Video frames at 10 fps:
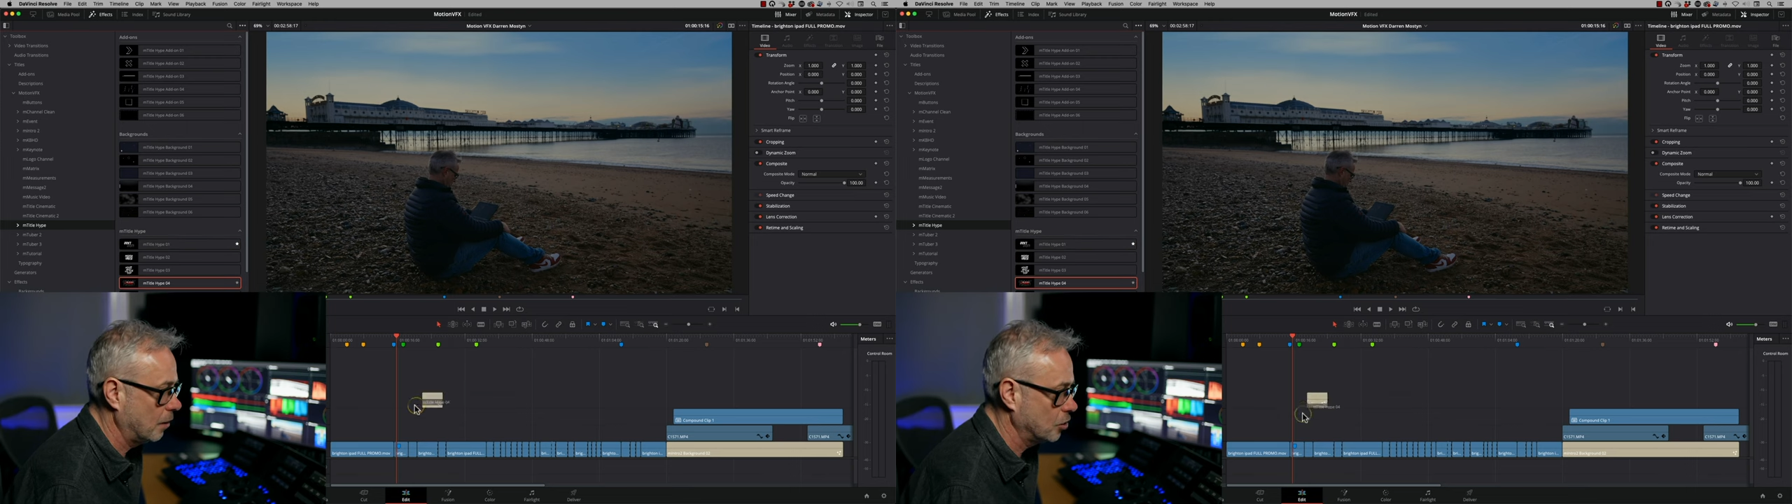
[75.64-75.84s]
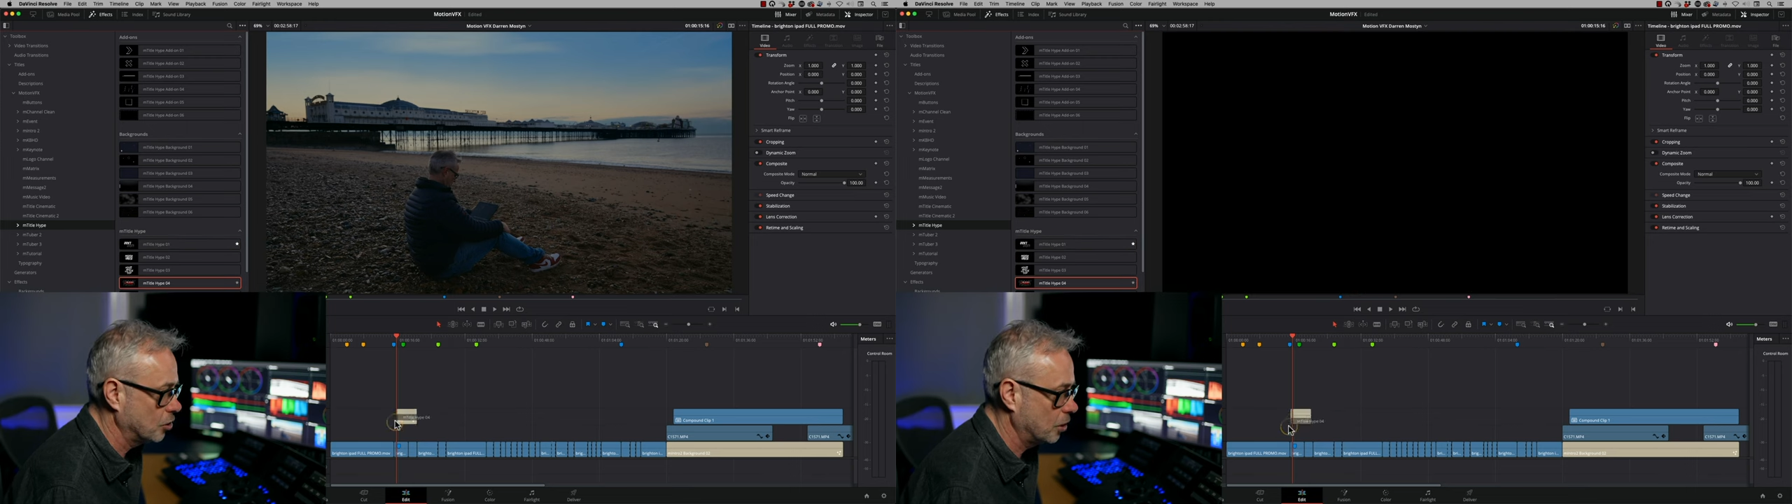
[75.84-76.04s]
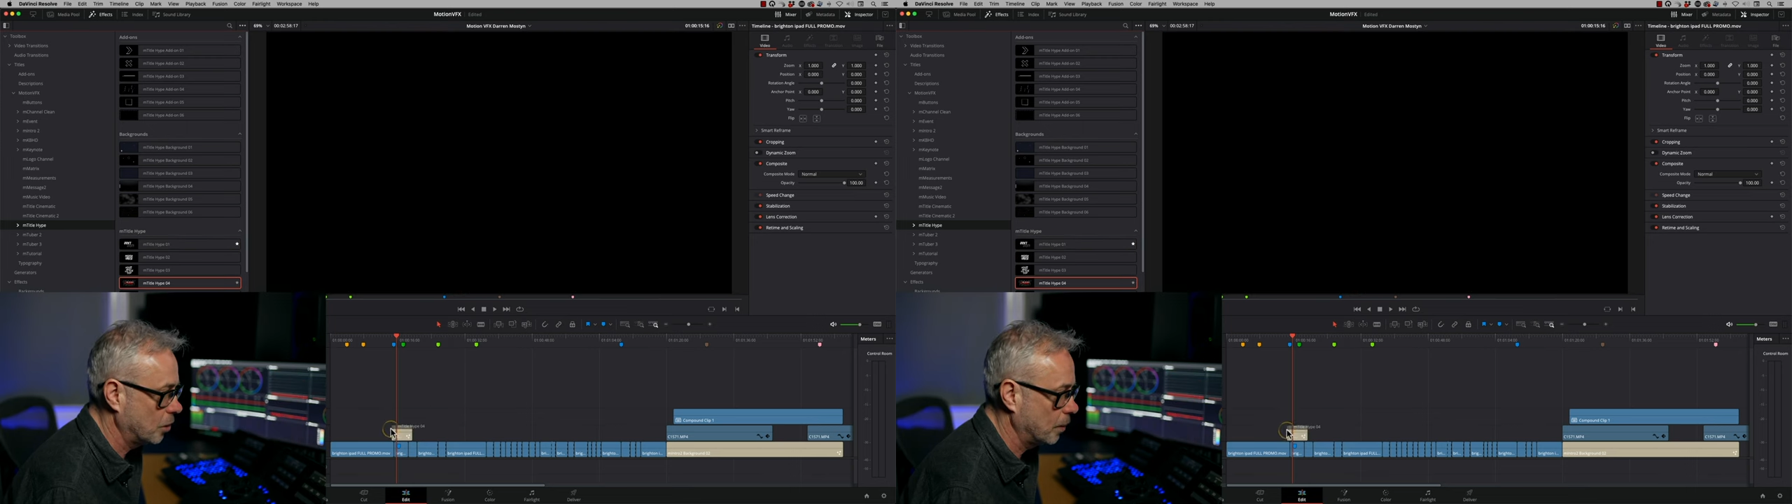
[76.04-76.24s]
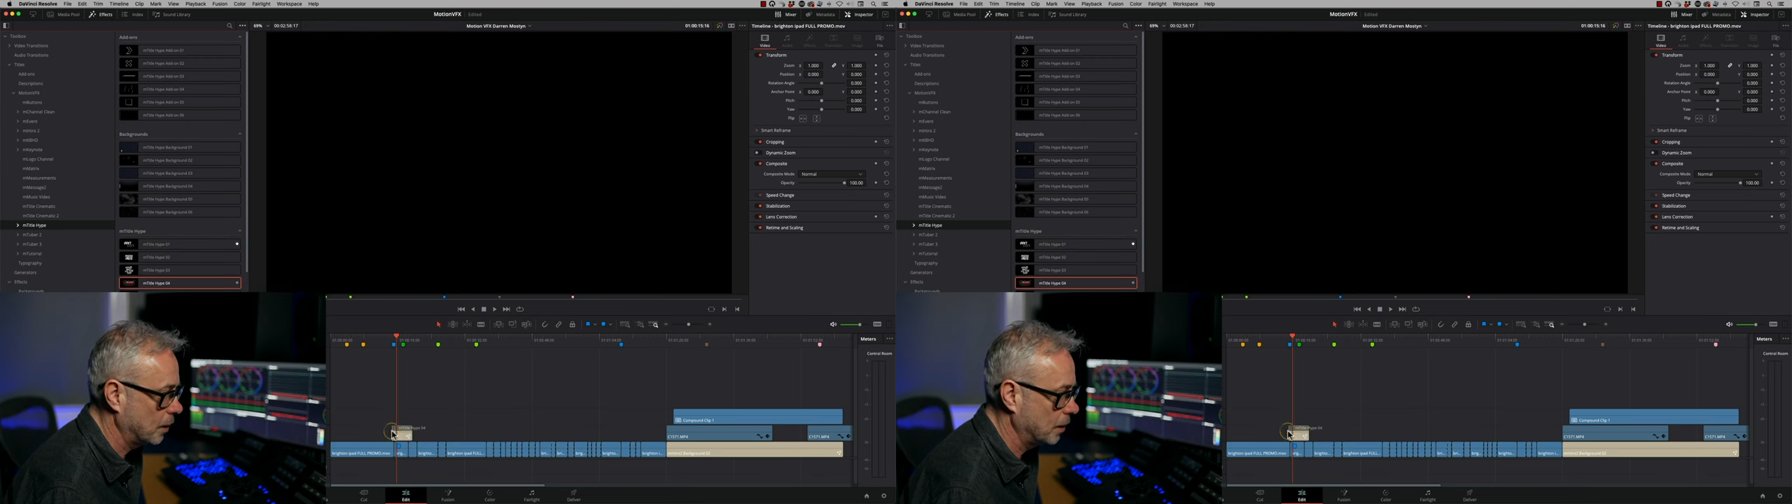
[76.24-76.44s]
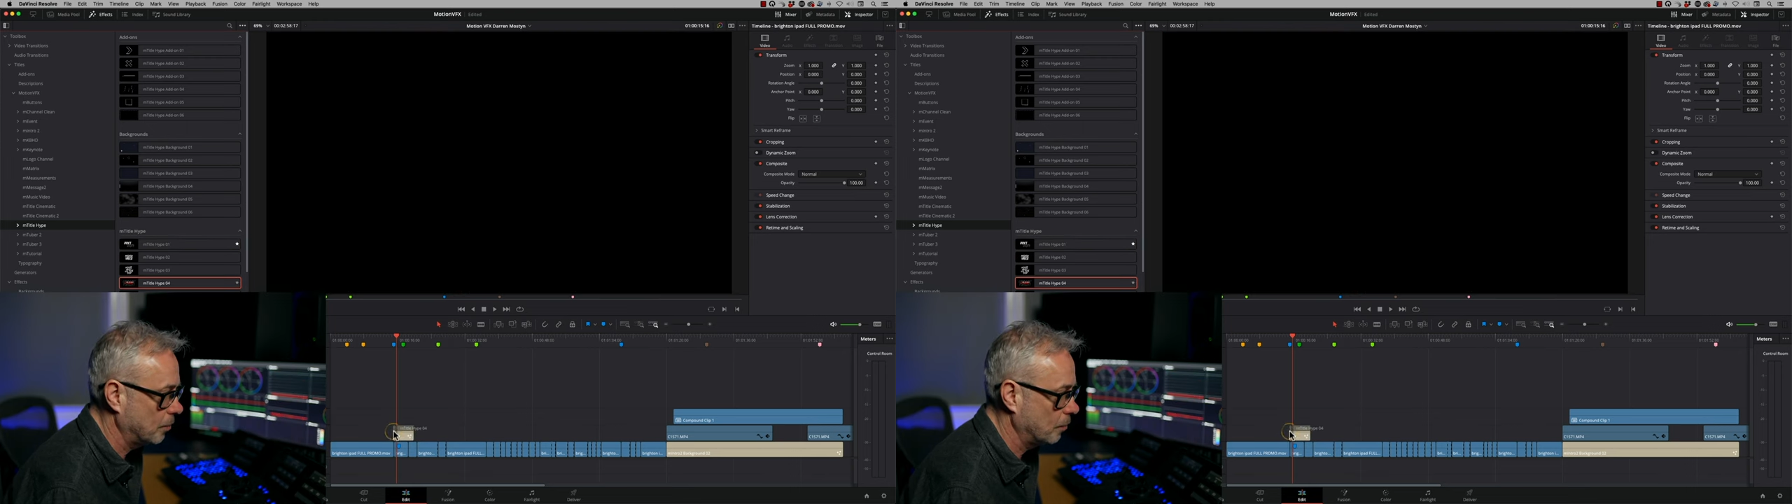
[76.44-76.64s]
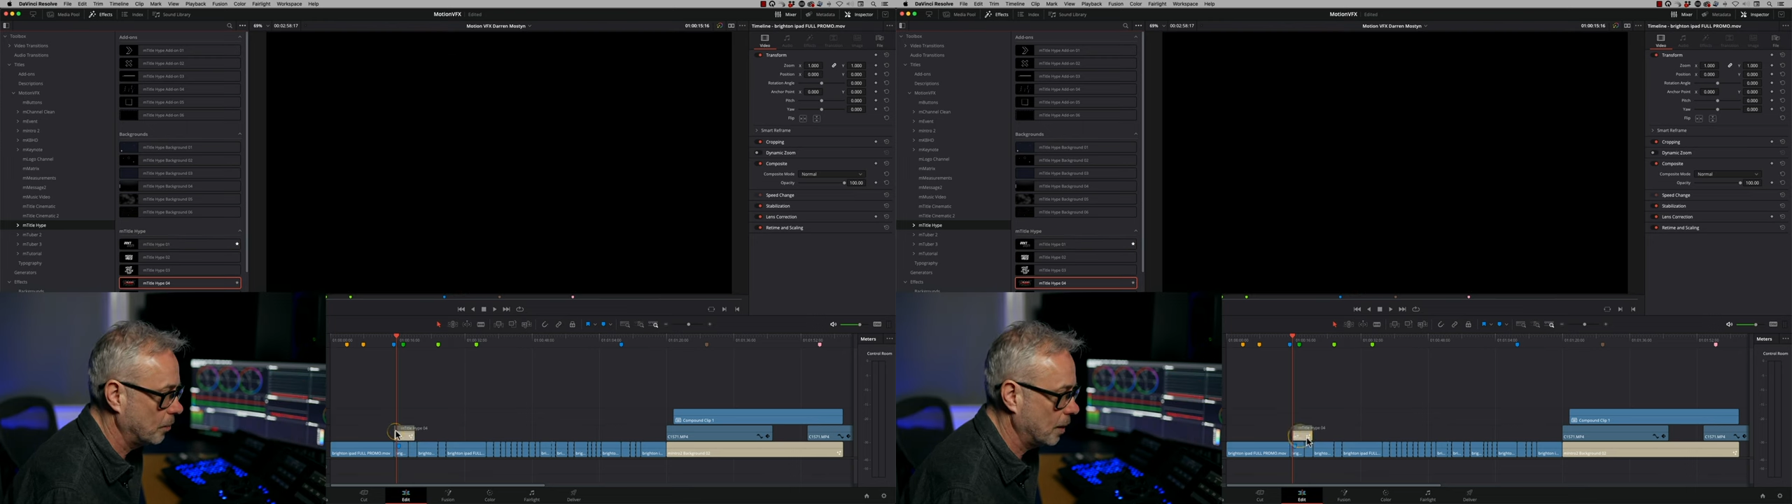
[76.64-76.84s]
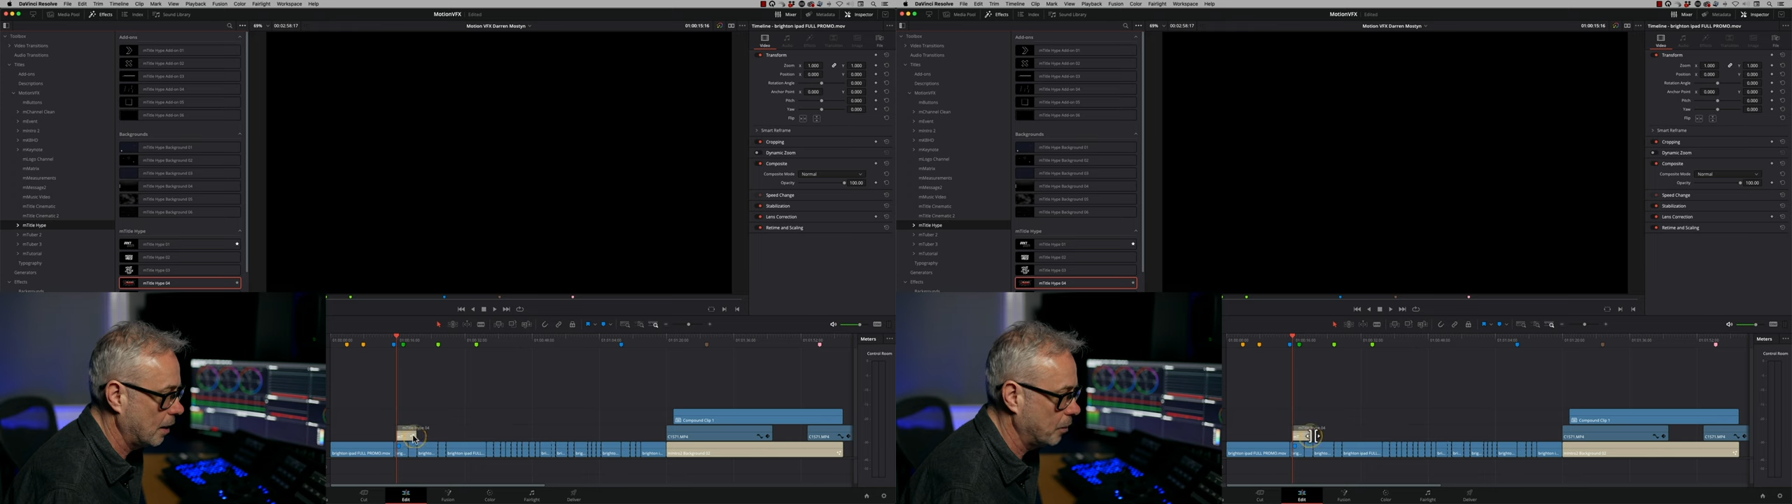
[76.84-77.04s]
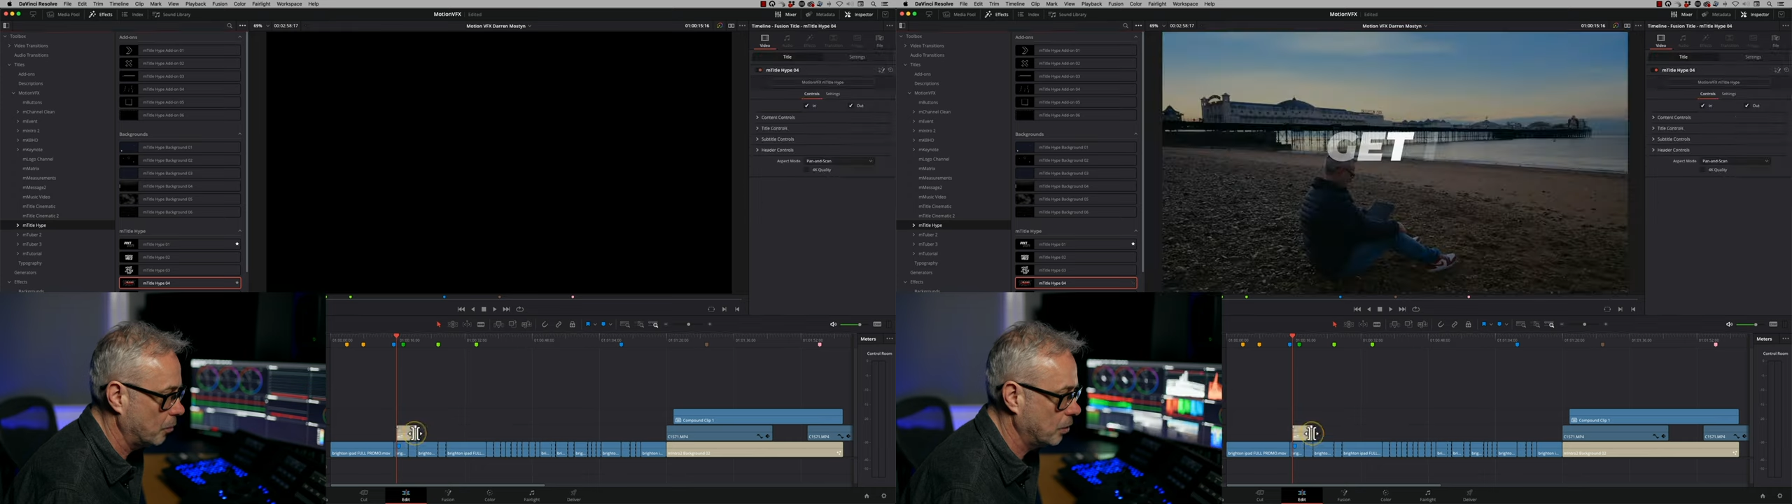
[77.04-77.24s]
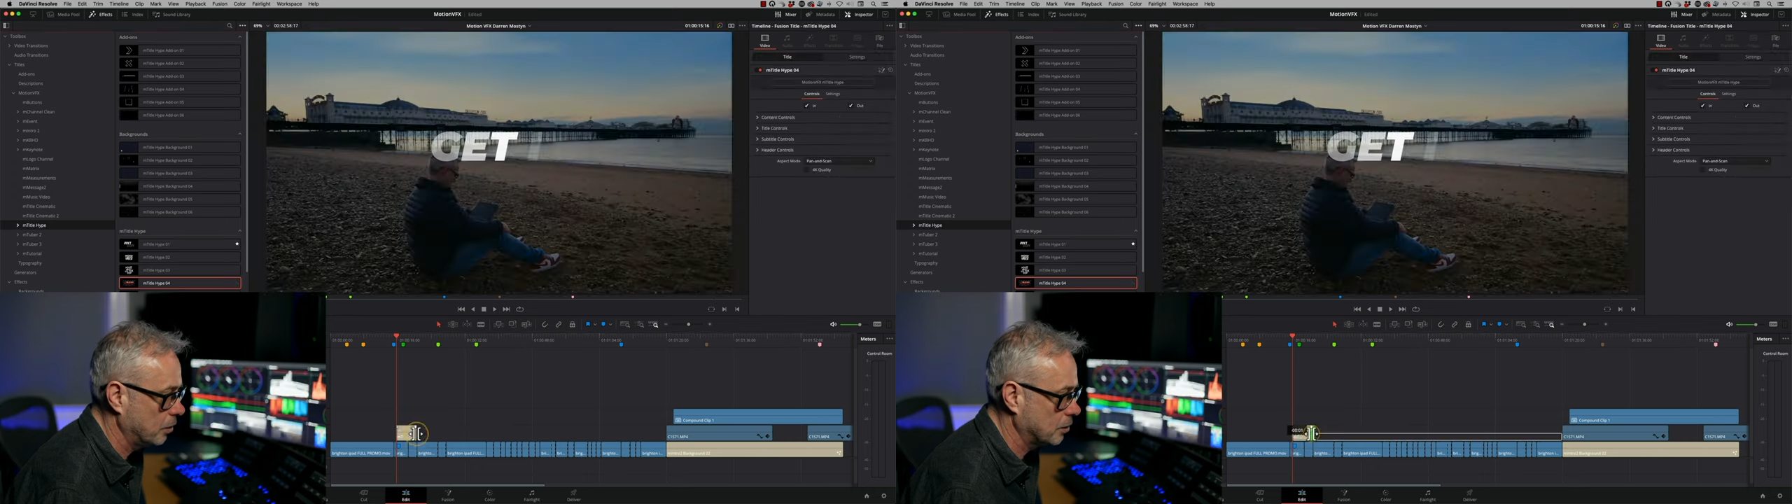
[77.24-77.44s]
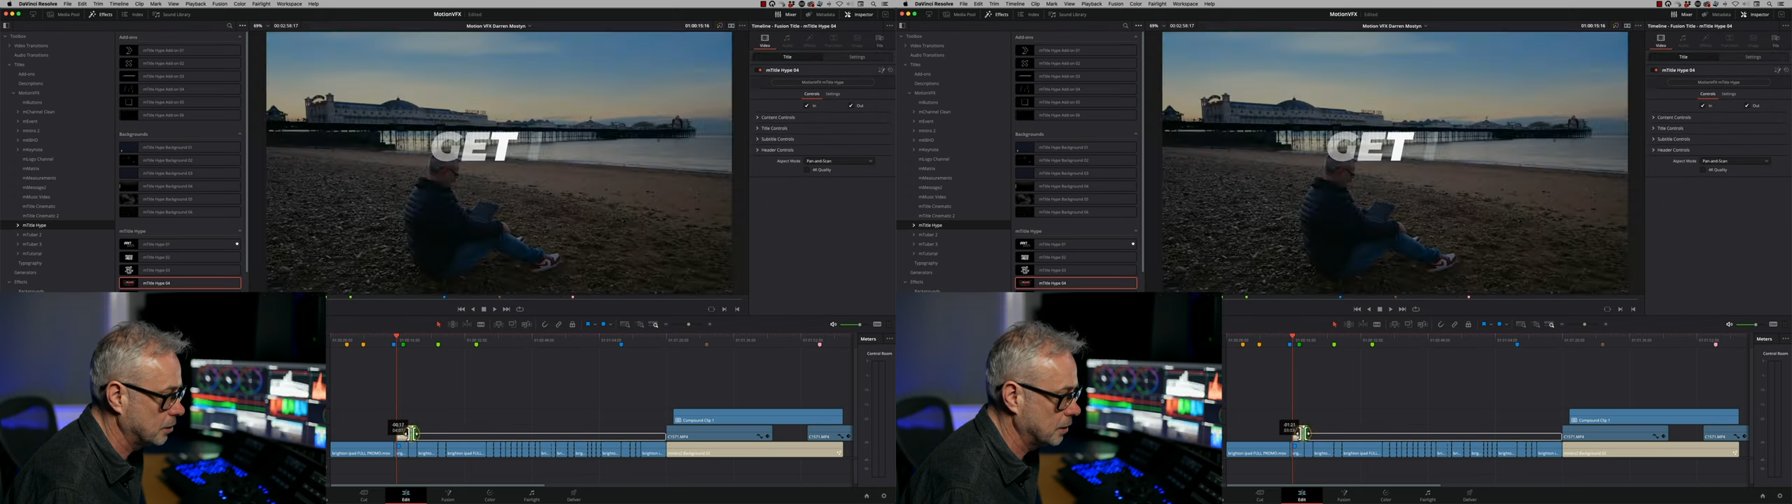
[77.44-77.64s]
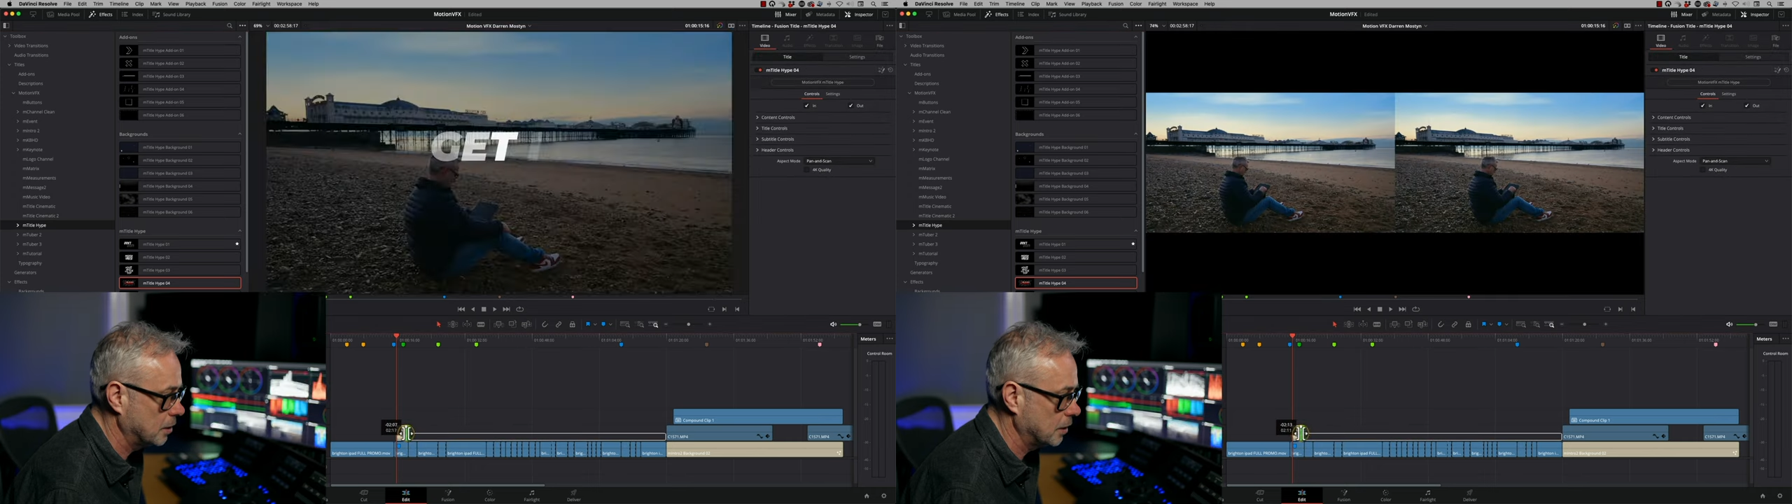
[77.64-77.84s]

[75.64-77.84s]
I'll just show you quickly how it works. This